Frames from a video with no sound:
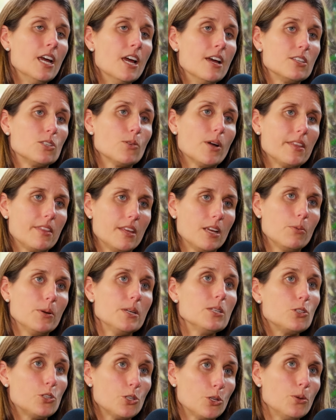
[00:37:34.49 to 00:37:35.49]
So I think we
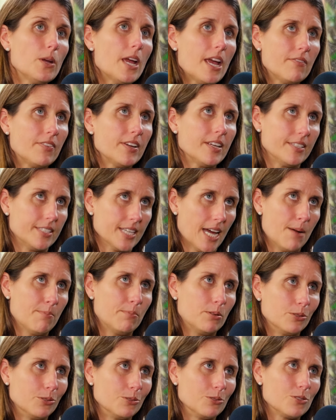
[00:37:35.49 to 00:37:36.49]
do have
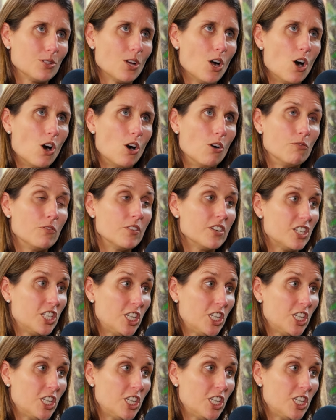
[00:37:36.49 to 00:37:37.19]
examples of